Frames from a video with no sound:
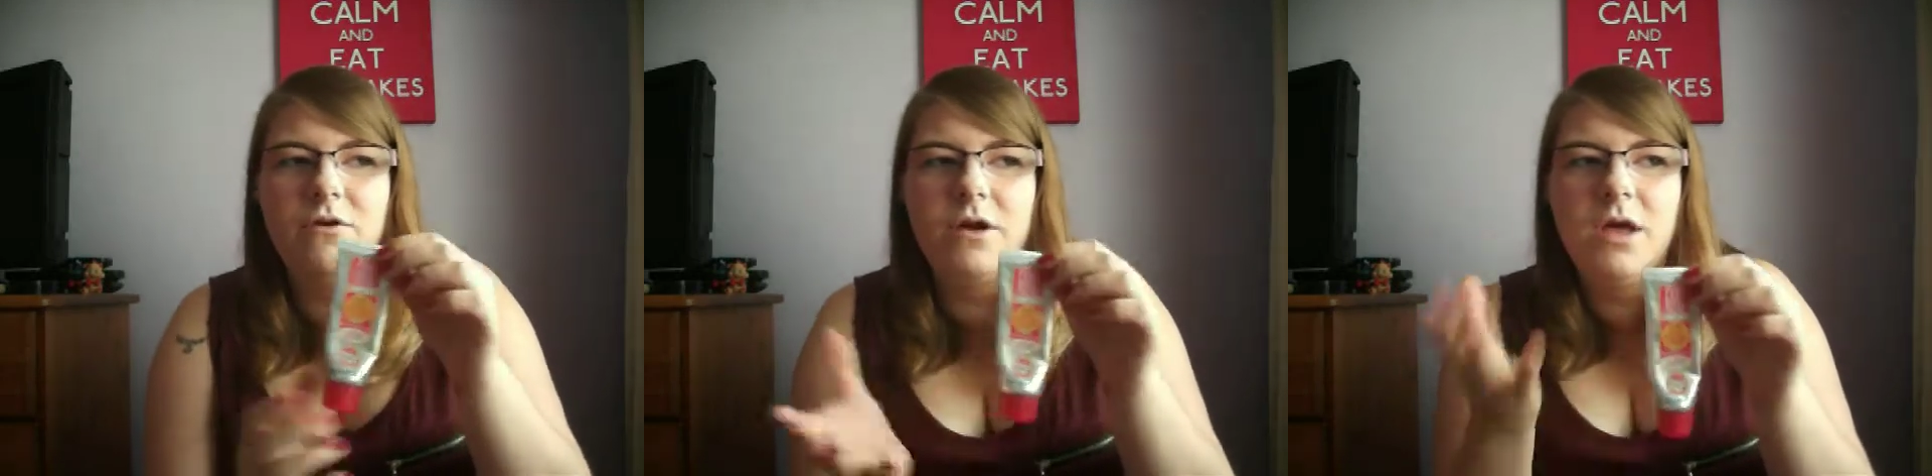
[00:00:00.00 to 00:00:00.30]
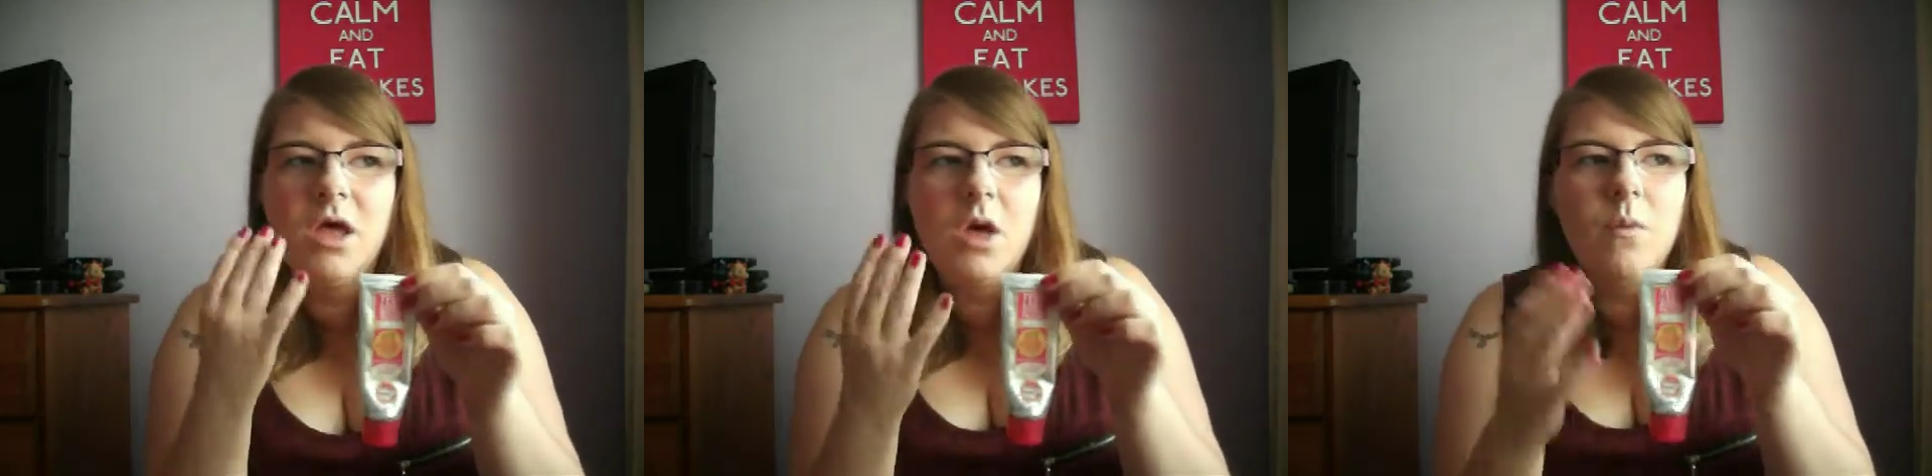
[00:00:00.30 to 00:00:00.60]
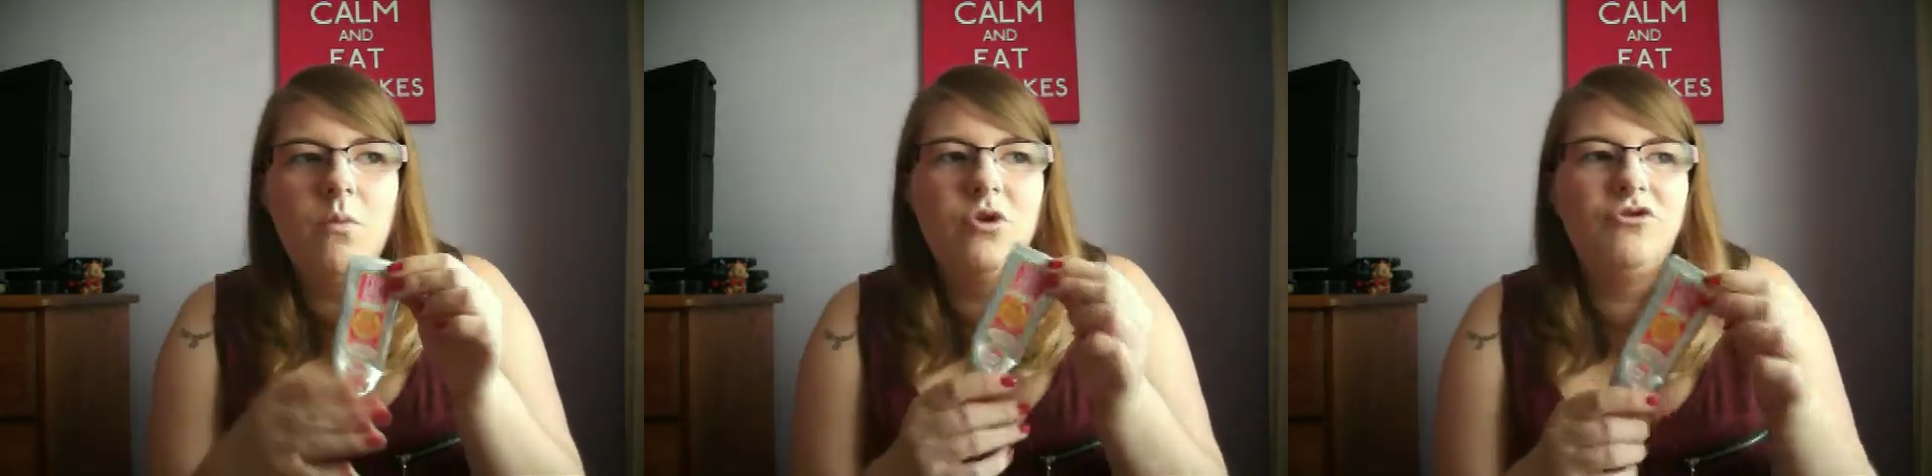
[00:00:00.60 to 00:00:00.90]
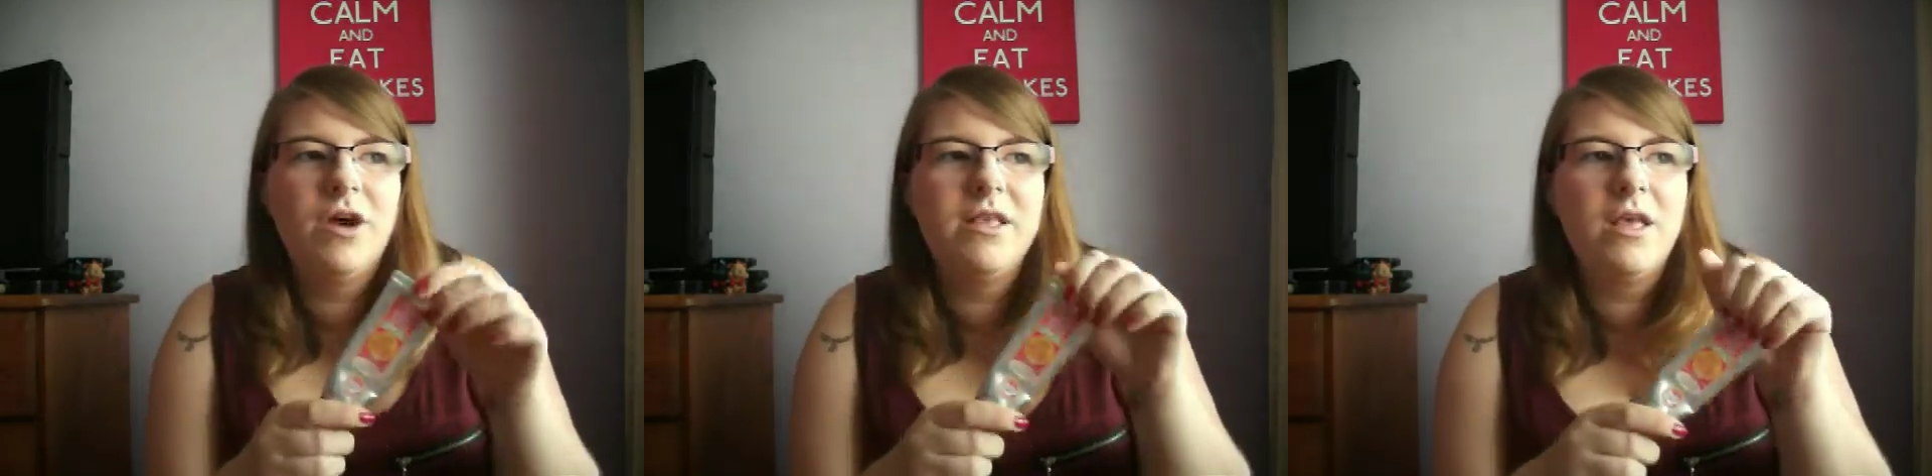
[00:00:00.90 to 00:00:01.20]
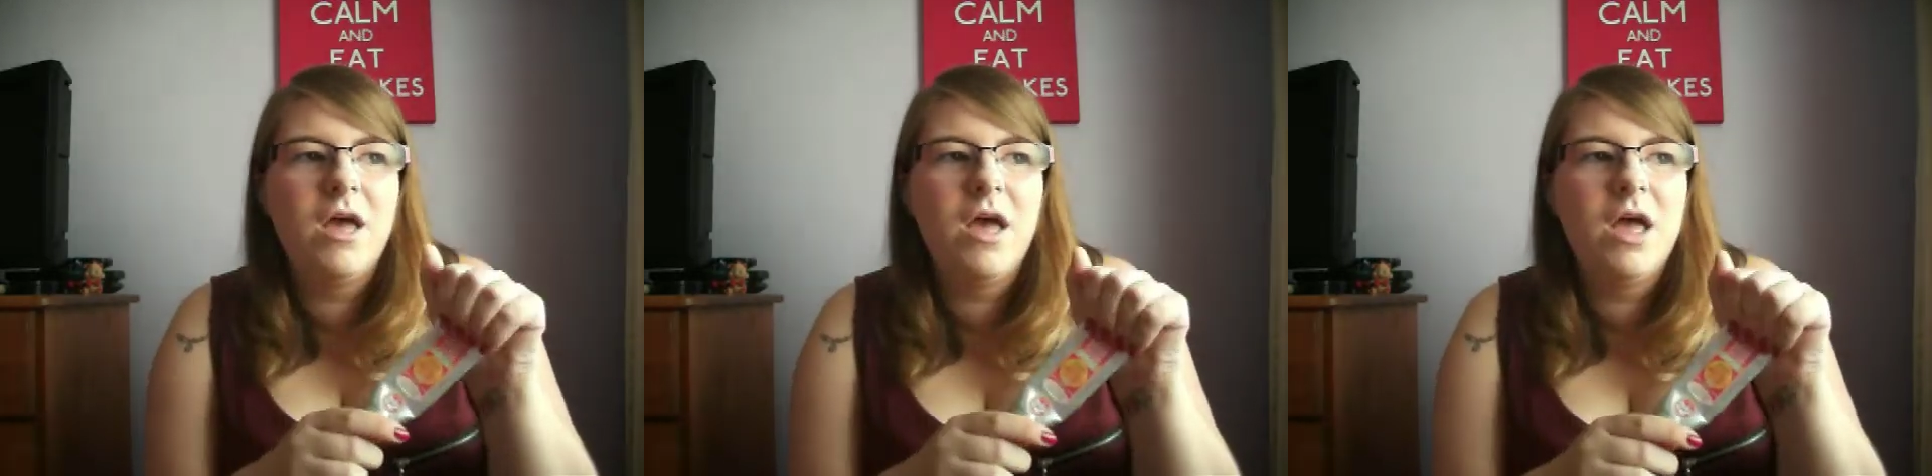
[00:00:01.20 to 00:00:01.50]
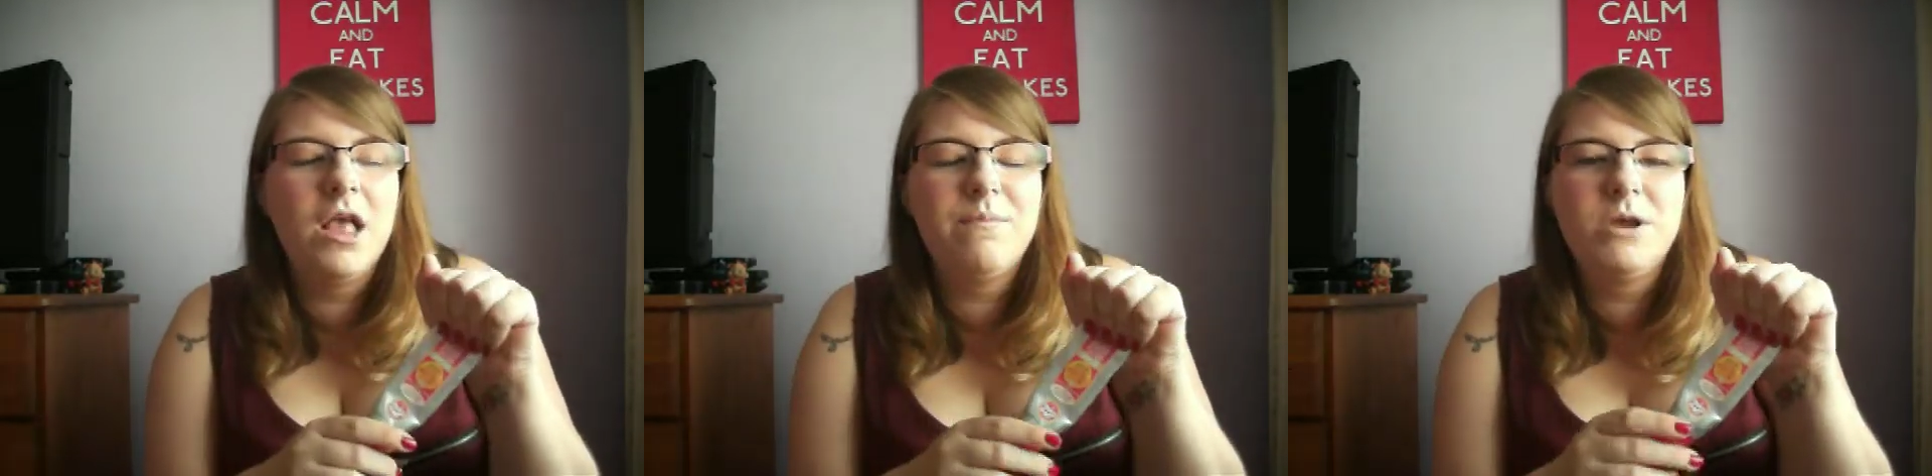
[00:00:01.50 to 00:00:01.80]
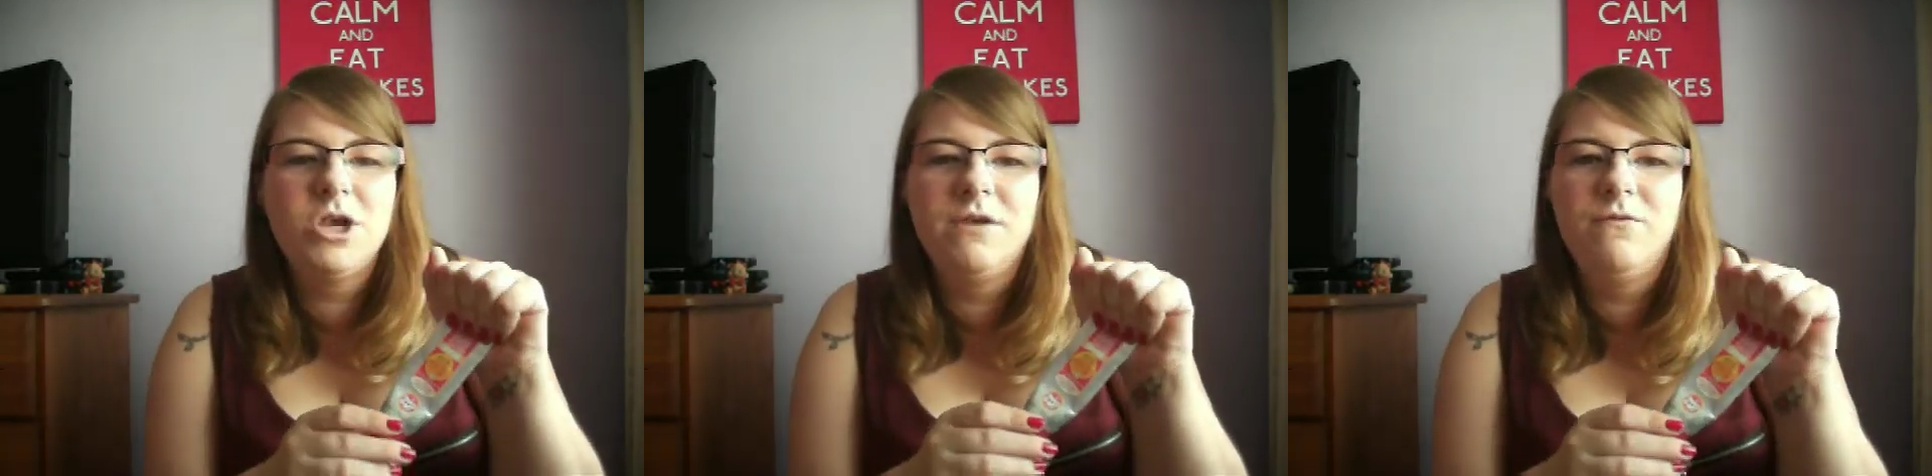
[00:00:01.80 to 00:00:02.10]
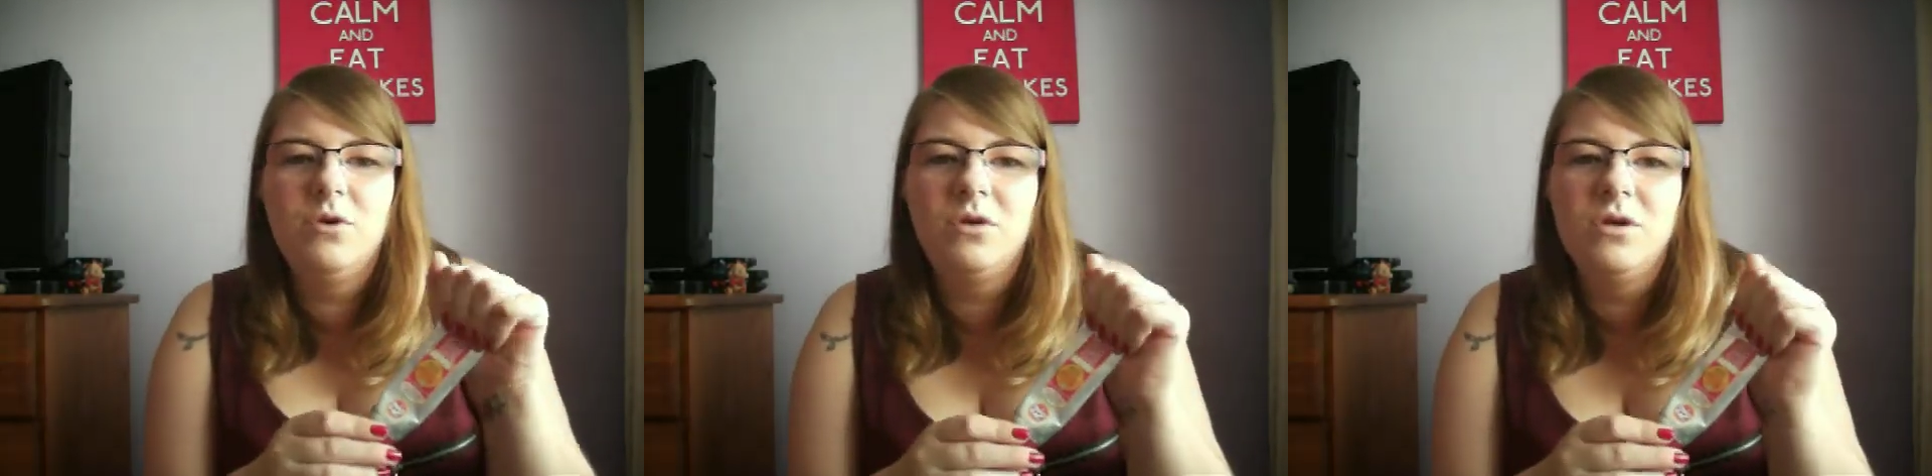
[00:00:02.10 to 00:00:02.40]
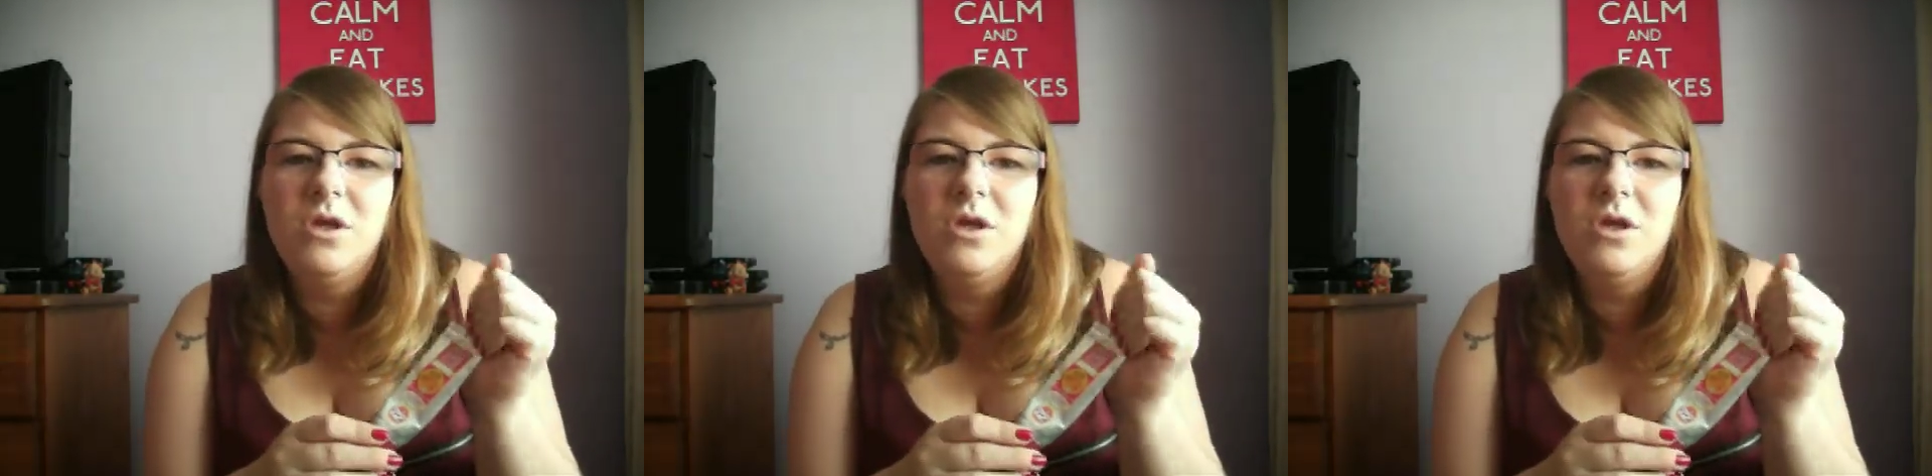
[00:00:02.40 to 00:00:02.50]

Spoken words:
for a moisturiser, especially if